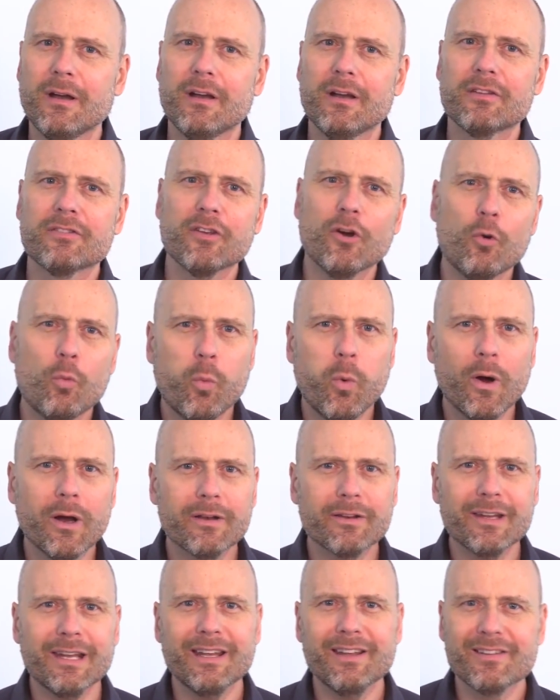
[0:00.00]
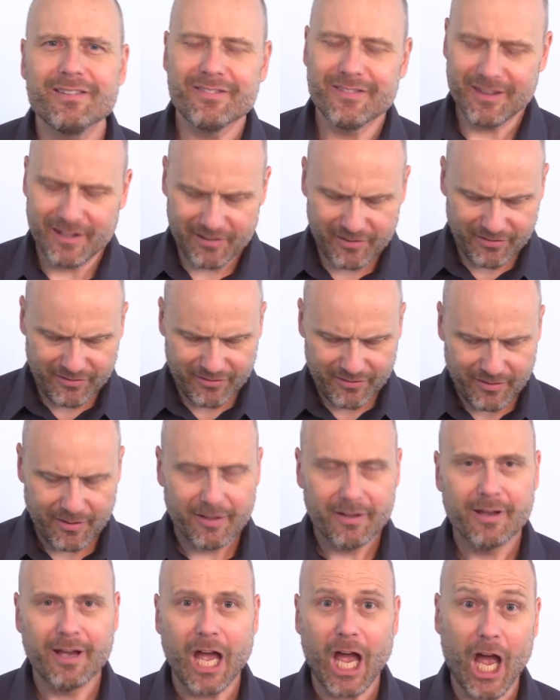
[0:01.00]
So, what is this
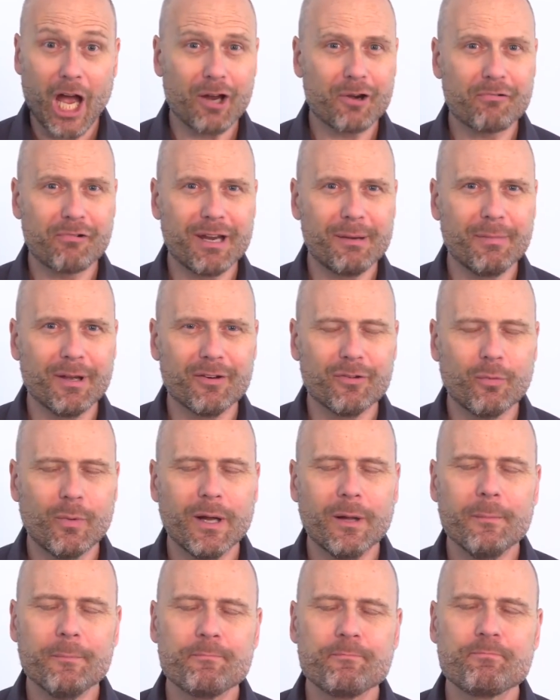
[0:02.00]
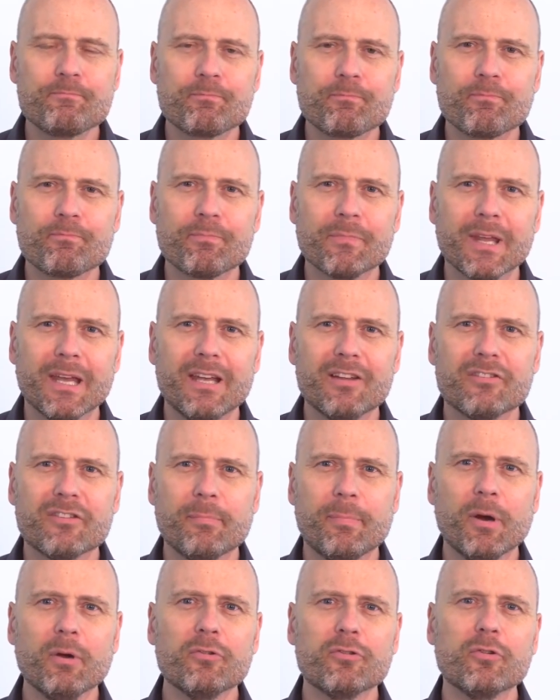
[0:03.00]
agreement? Well, it's
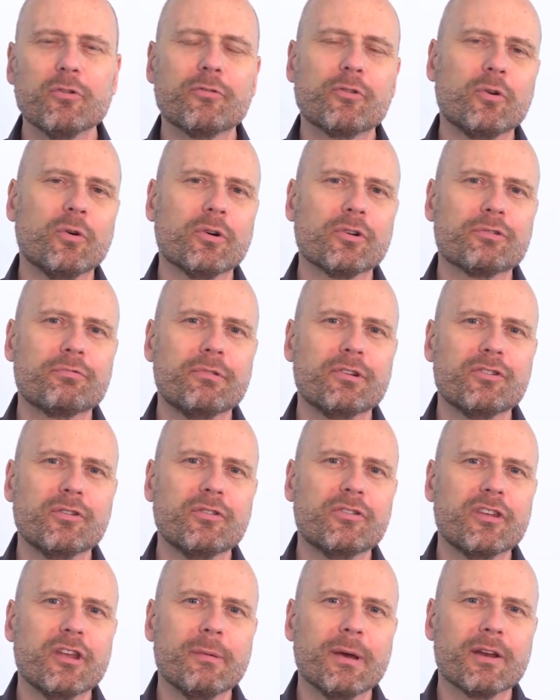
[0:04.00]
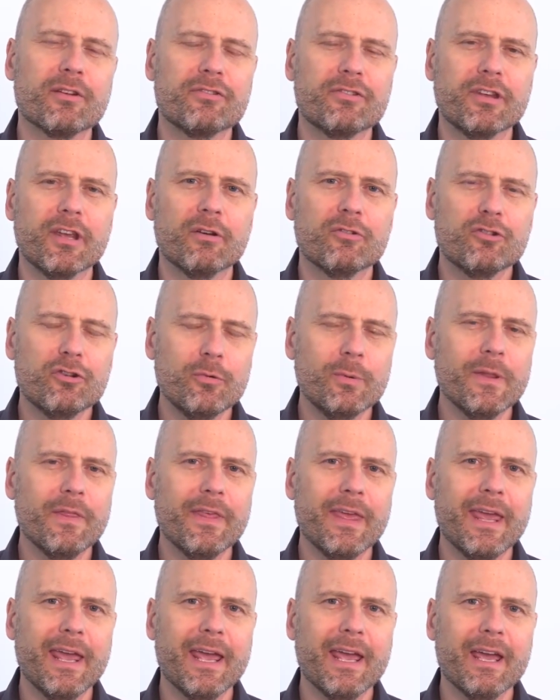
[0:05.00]
supposed to, of course, reduce the amount of CO2 in
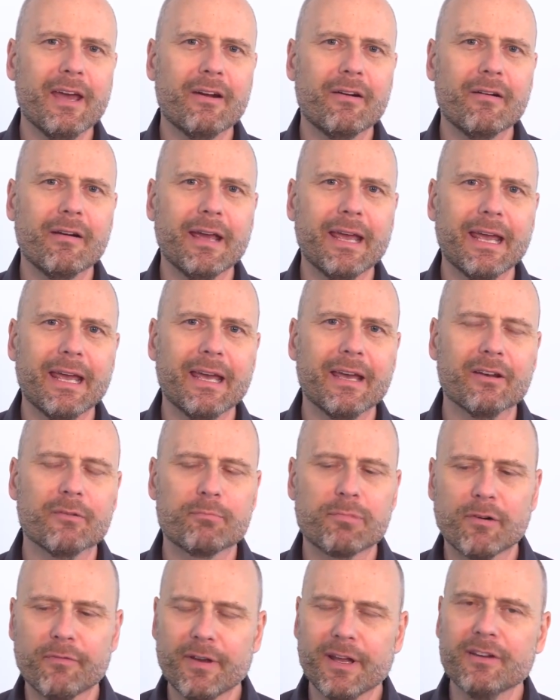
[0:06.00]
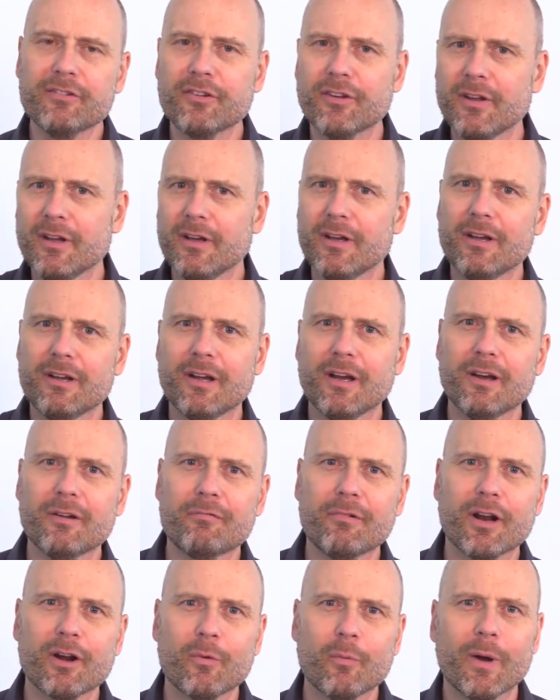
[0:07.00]
the air and prevent uh,
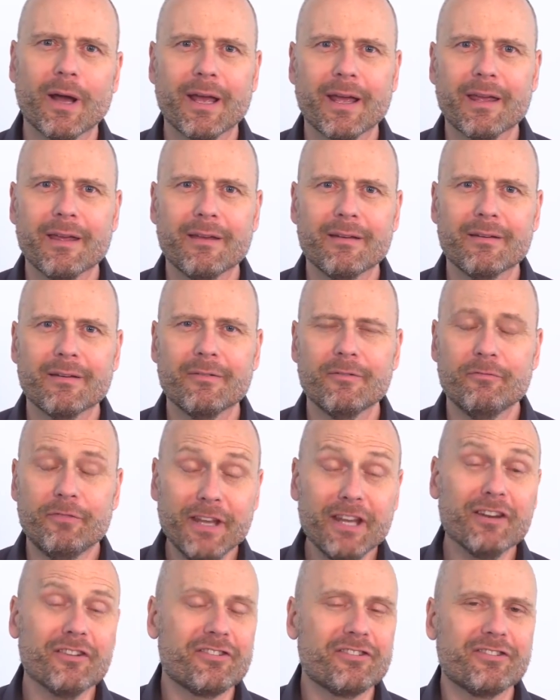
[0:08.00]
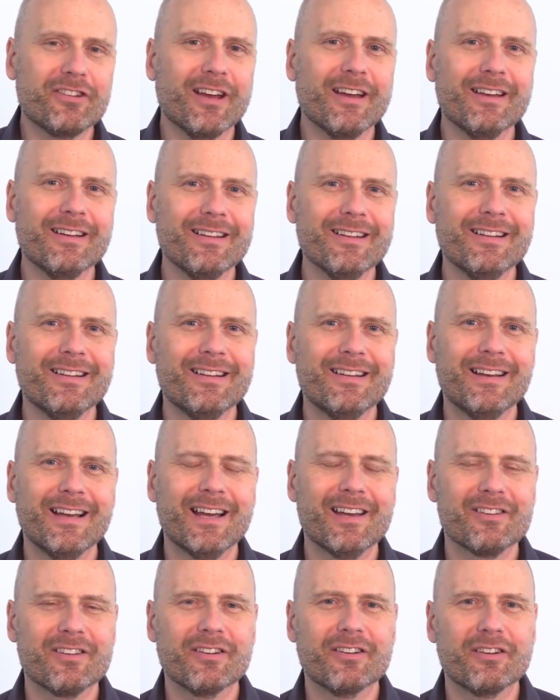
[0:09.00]
runaway Venus style,
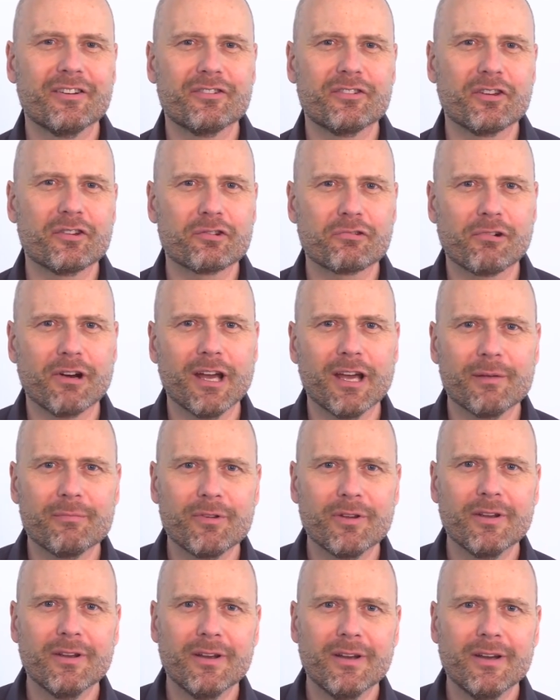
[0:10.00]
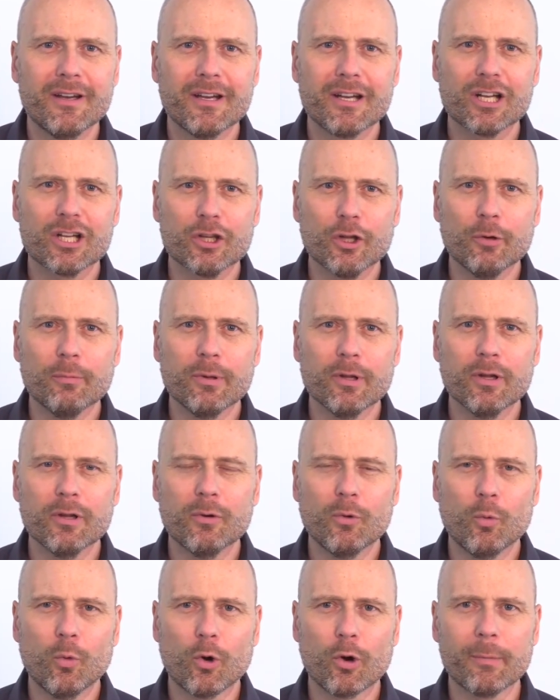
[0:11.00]
as it is described,
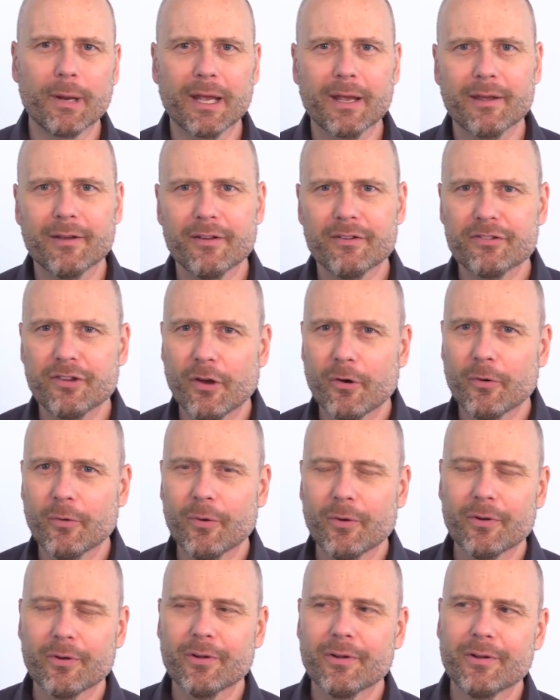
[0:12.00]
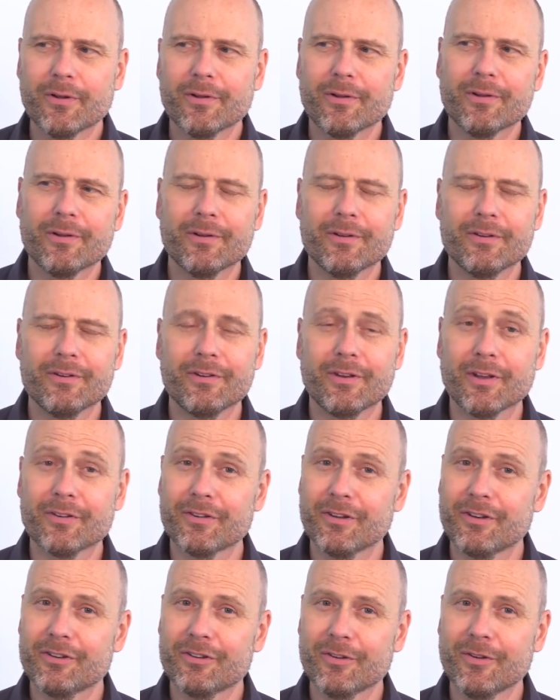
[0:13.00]
global warming. So, does
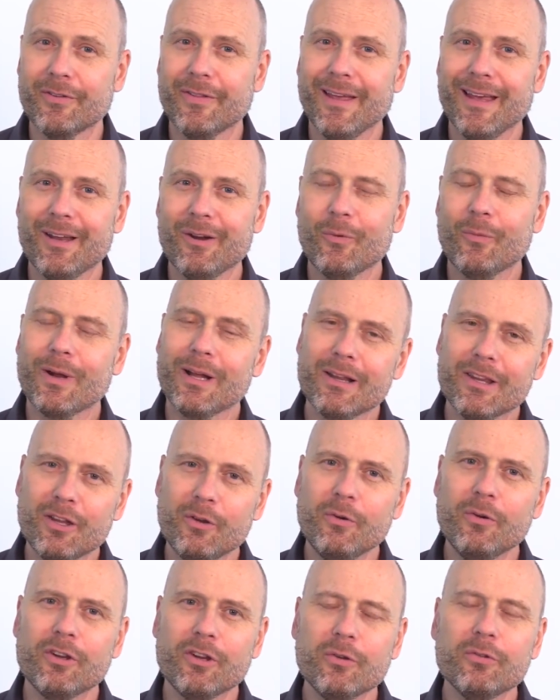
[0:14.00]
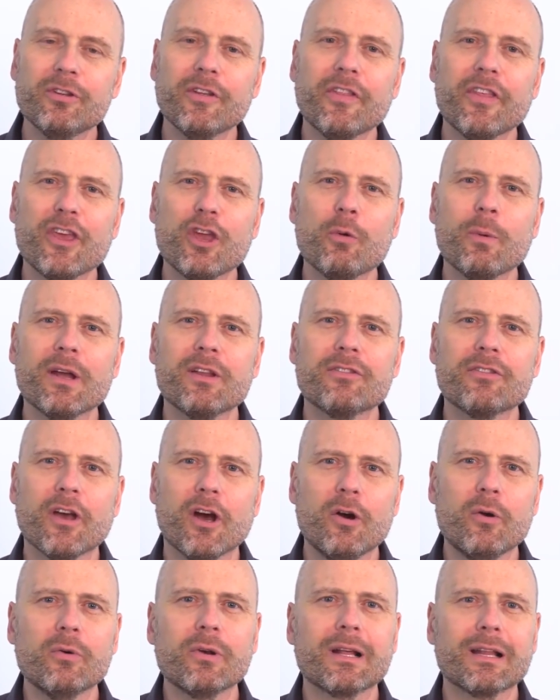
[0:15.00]
it do that? Well, you, using the UN's
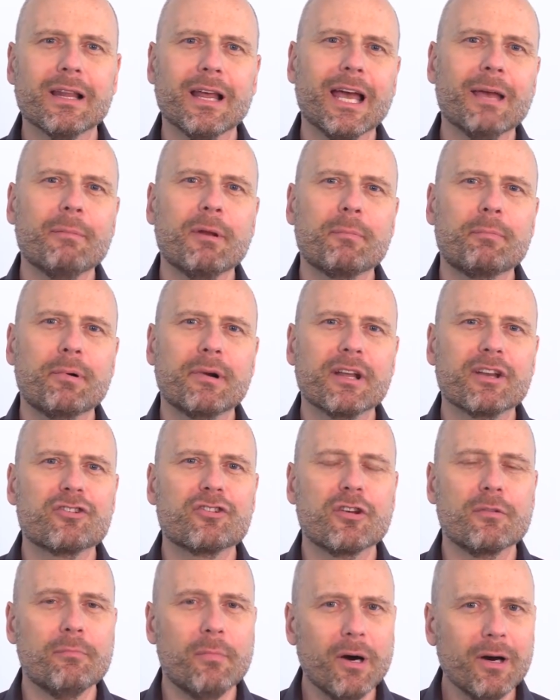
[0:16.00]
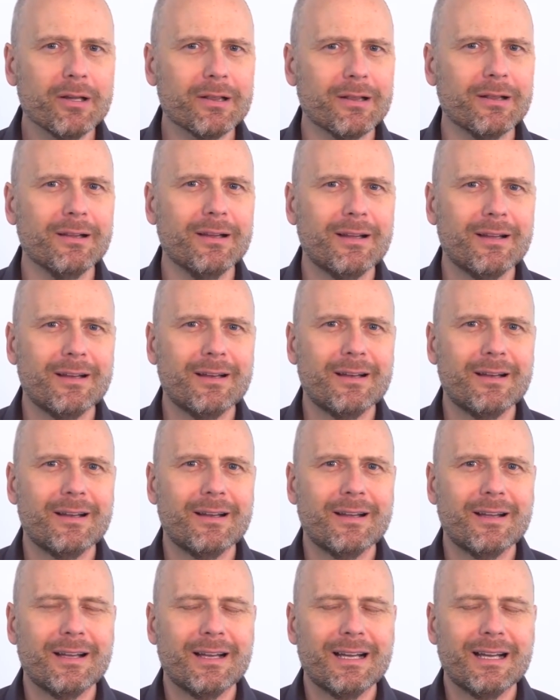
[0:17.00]
own climate prediction model,
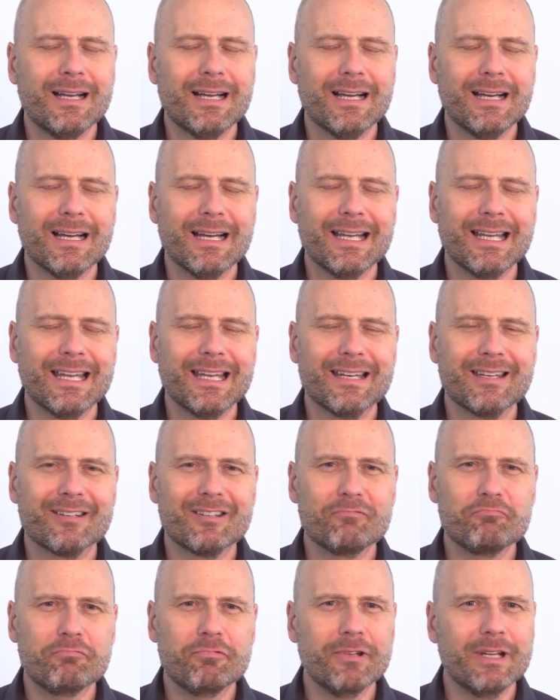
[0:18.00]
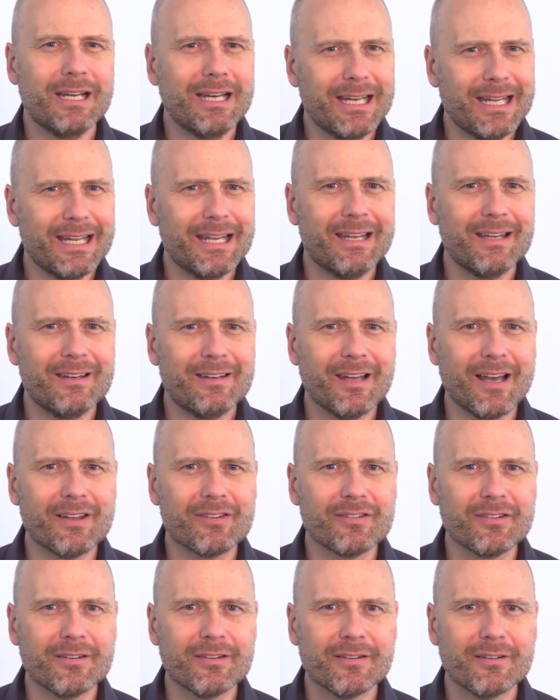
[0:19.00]
it really
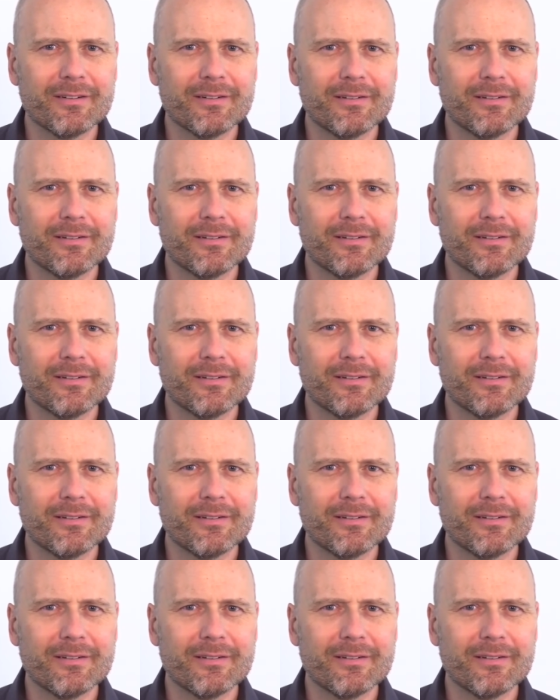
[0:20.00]
doesn't.